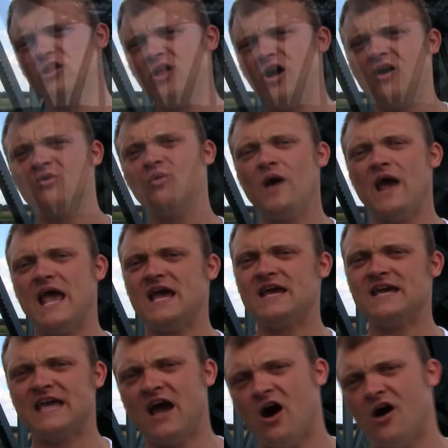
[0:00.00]
long way
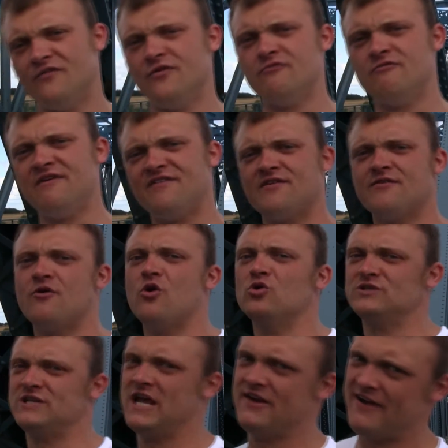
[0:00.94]
and get off at River
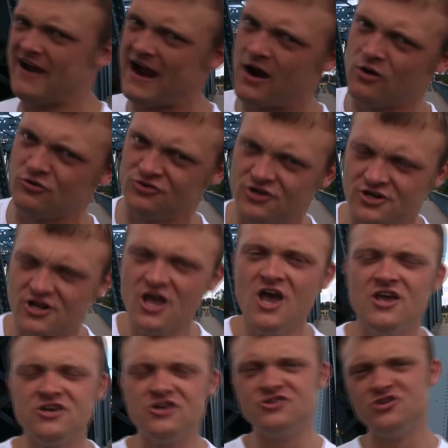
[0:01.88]
Ouse here at Howden,
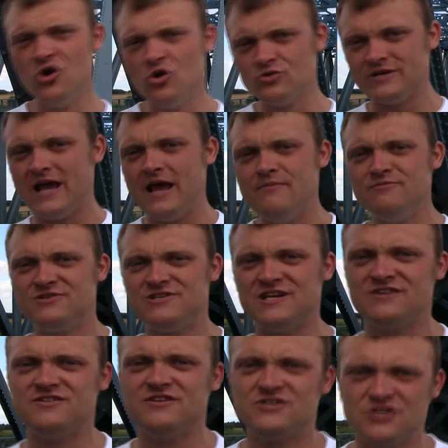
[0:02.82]
you'd use
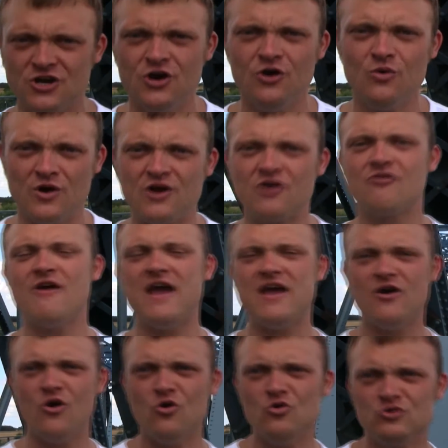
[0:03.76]
M62 at
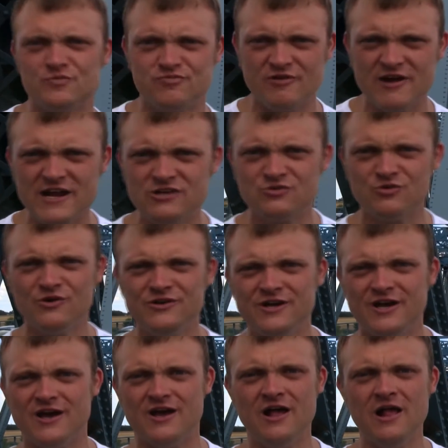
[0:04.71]
Great Ouse Bridge, wouldn't
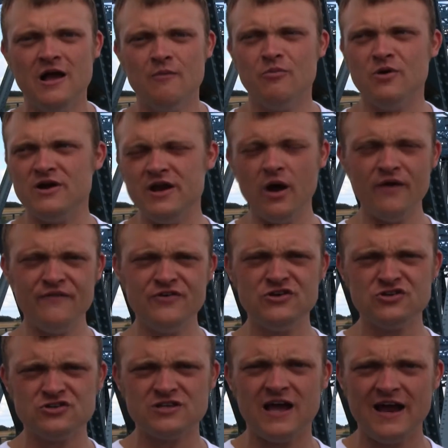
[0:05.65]
you? But you know, if you
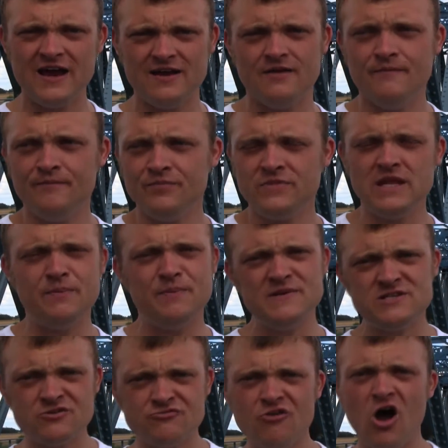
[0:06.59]
just like nip
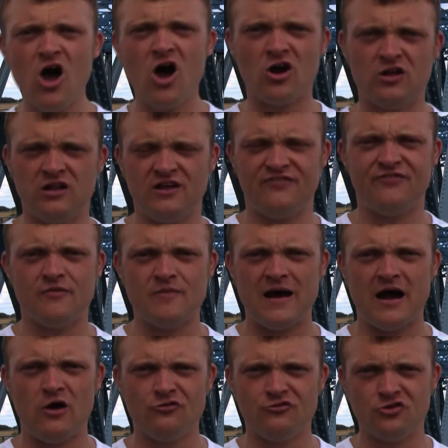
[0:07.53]
into Rawcliffe from
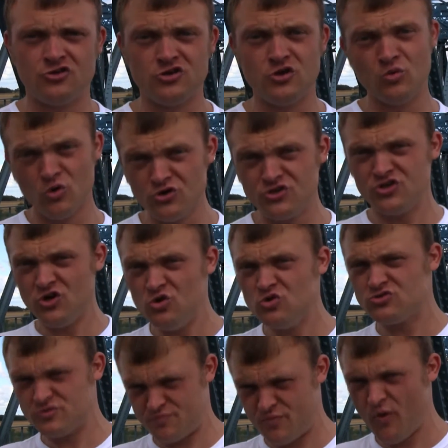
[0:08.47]
Howden, you would
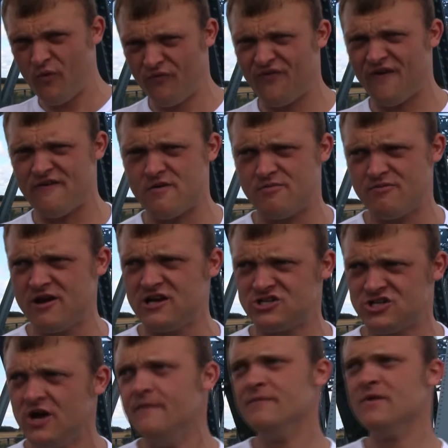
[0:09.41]
use the Boothferry Bridge.
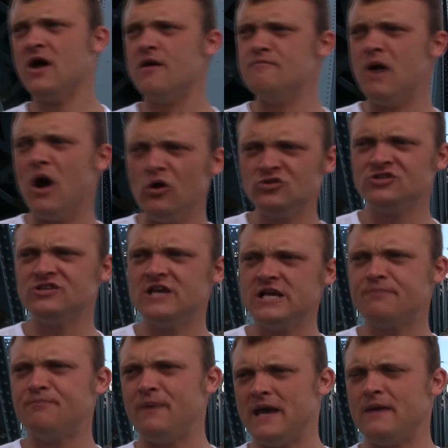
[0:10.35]
And most of
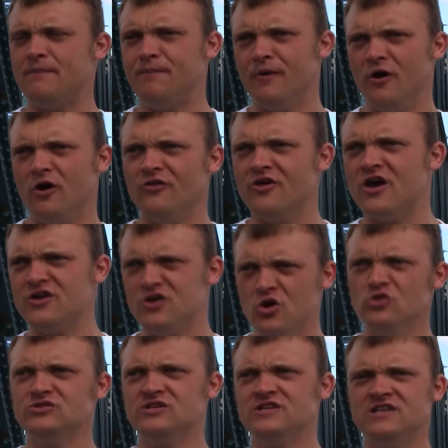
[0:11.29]
these people that are
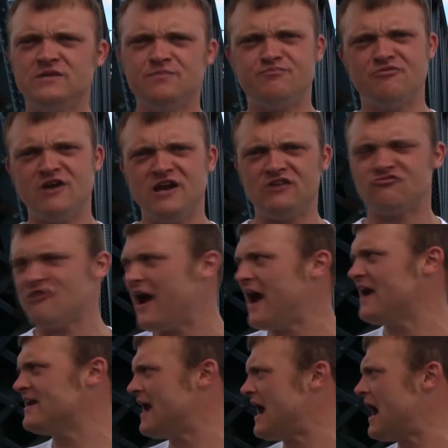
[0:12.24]
using this bridge
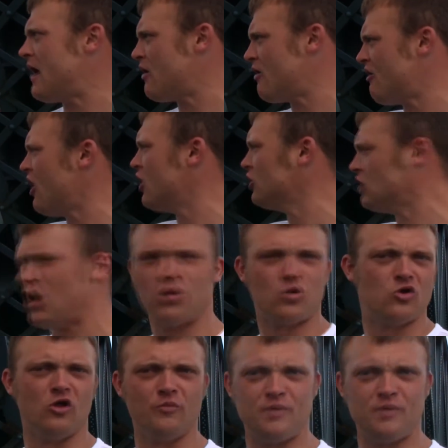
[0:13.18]
right now are all local